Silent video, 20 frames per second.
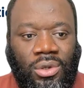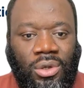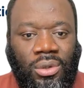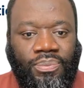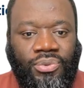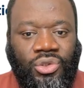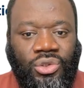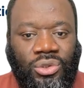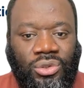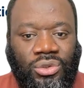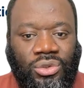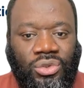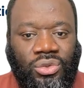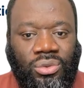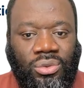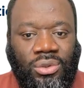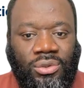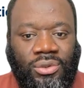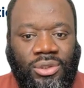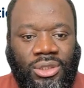option
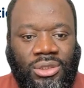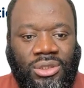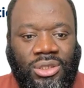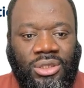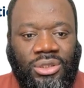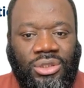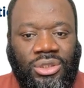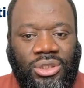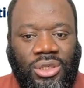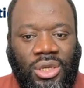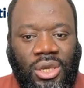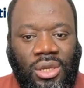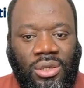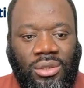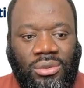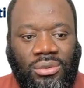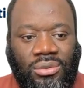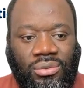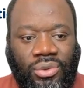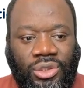to create a
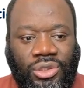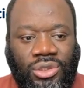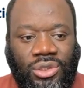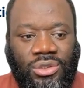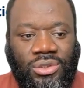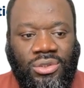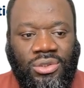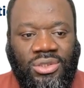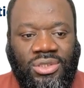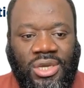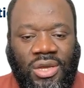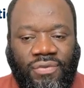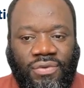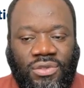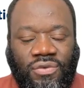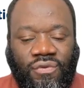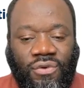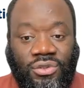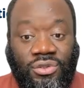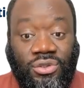chain, which is a
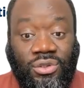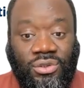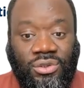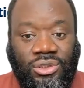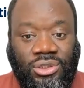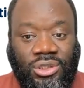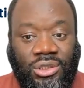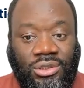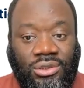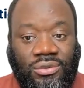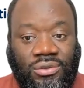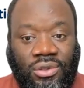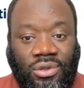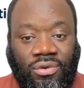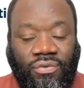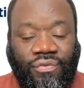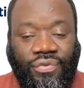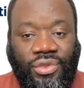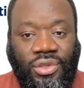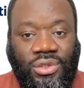service function chain
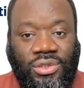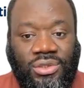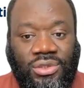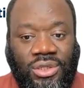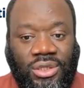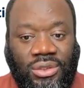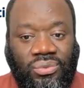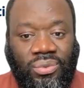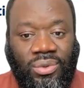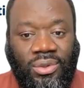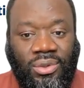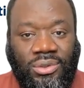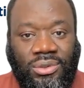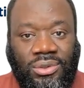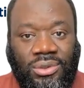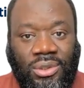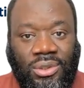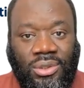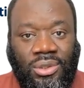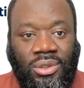of these
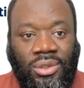networks